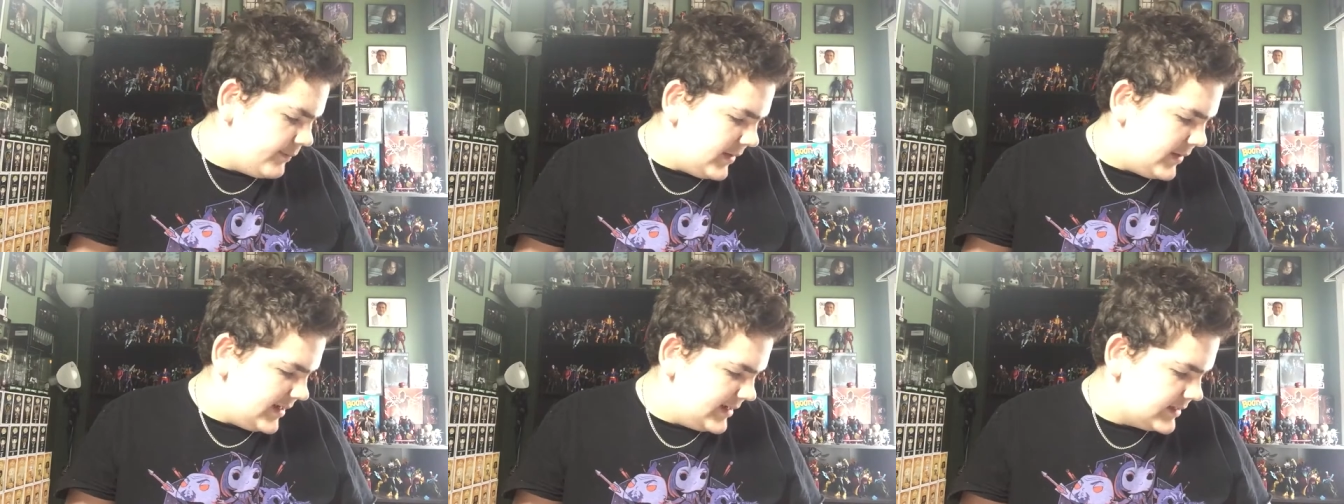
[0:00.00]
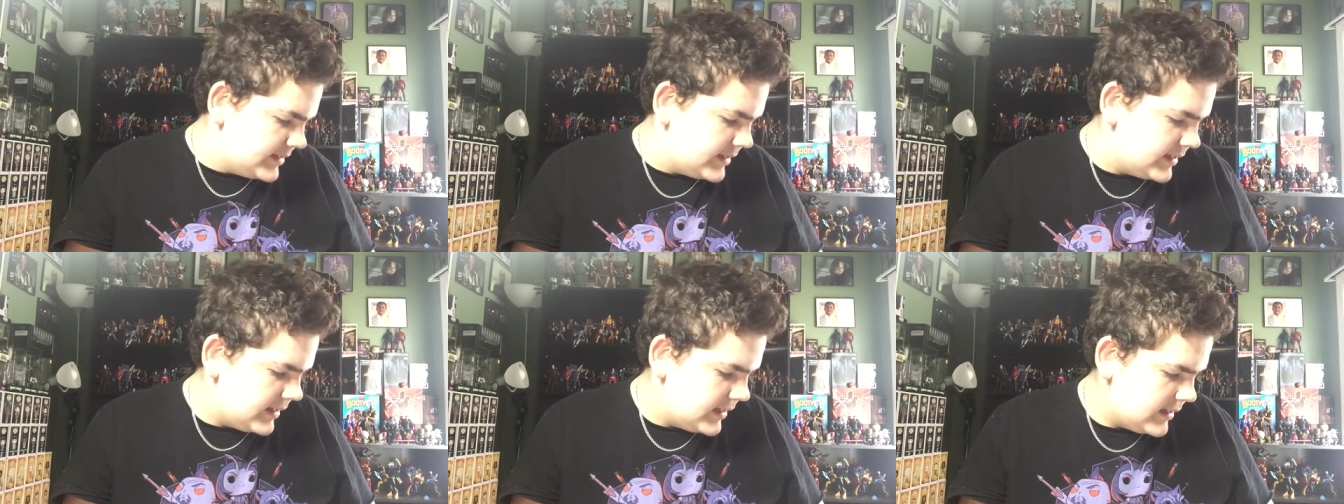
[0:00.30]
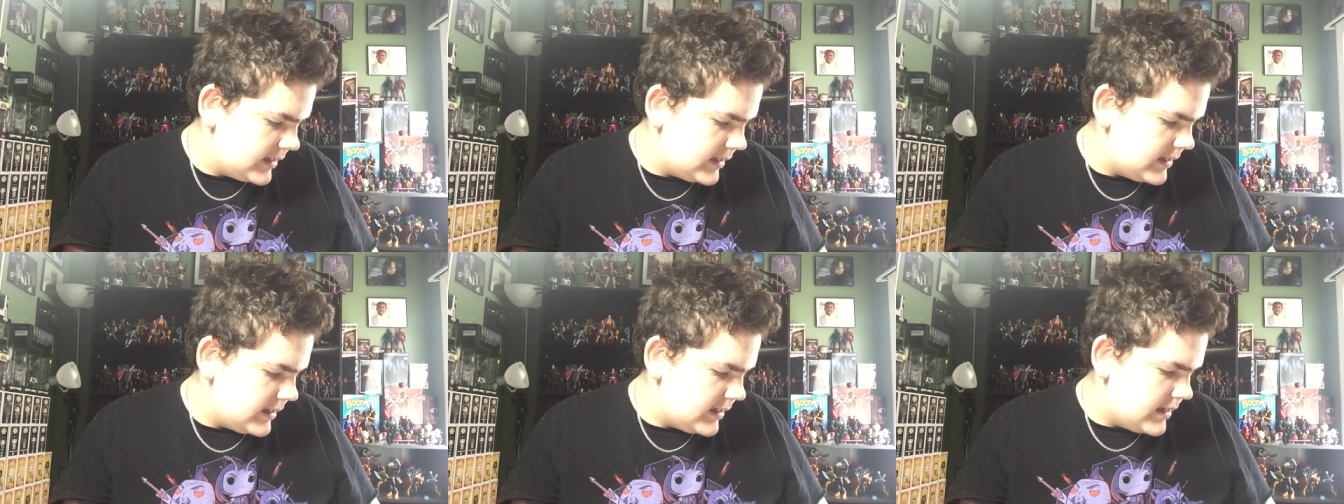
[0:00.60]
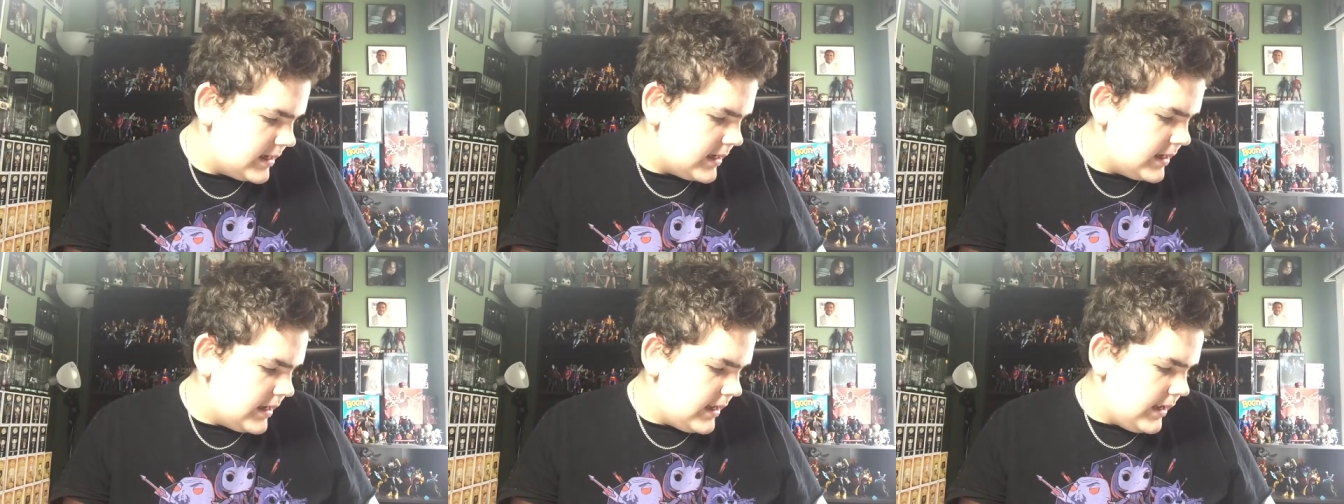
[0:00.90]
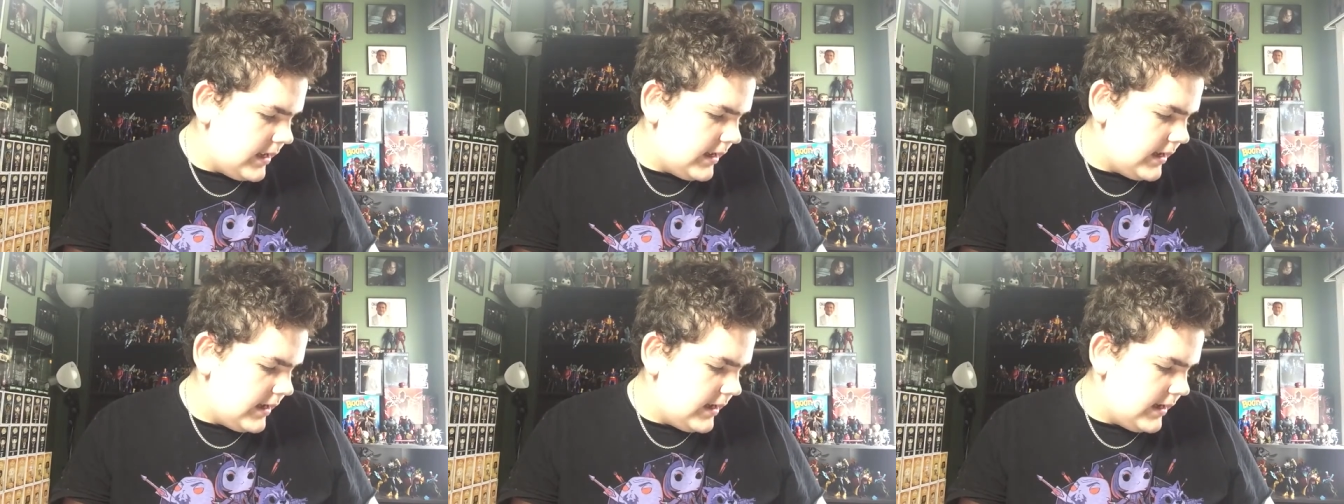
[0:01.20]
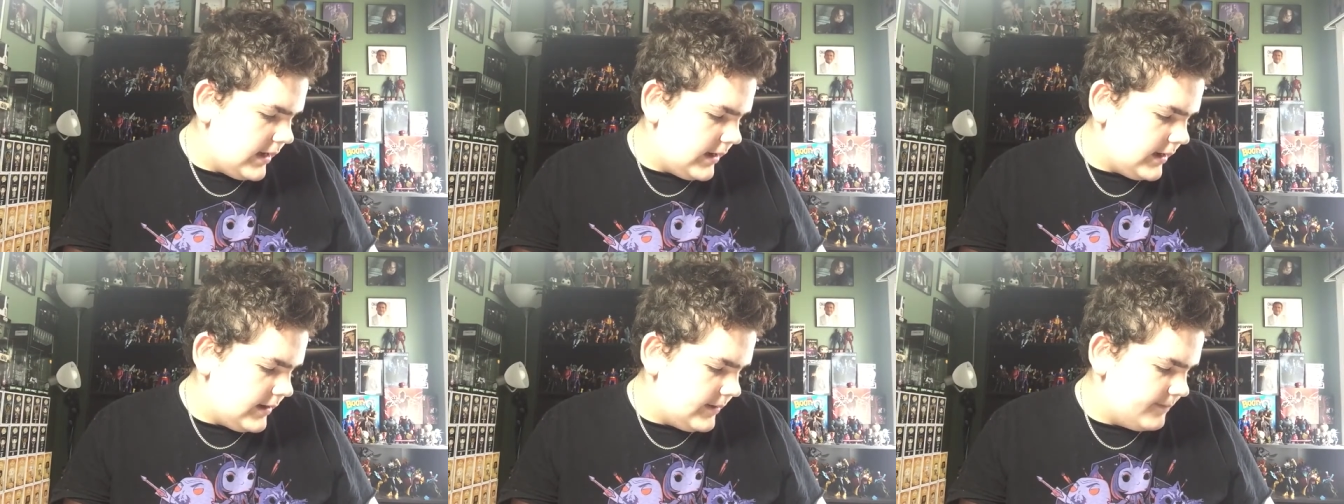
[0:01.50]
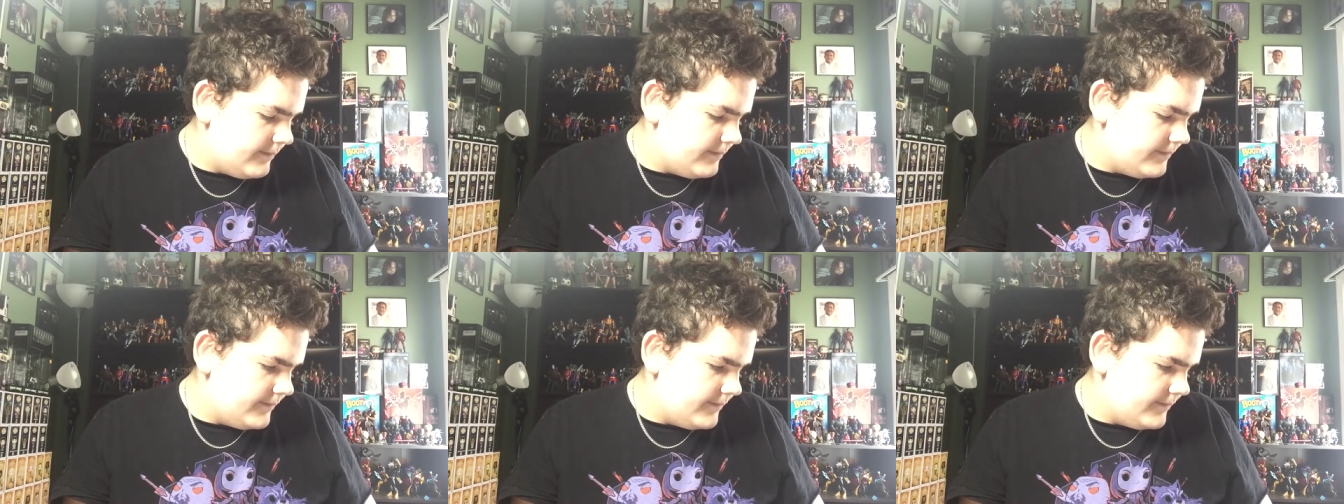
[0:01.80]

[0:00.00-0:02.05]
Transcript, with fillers: But uh,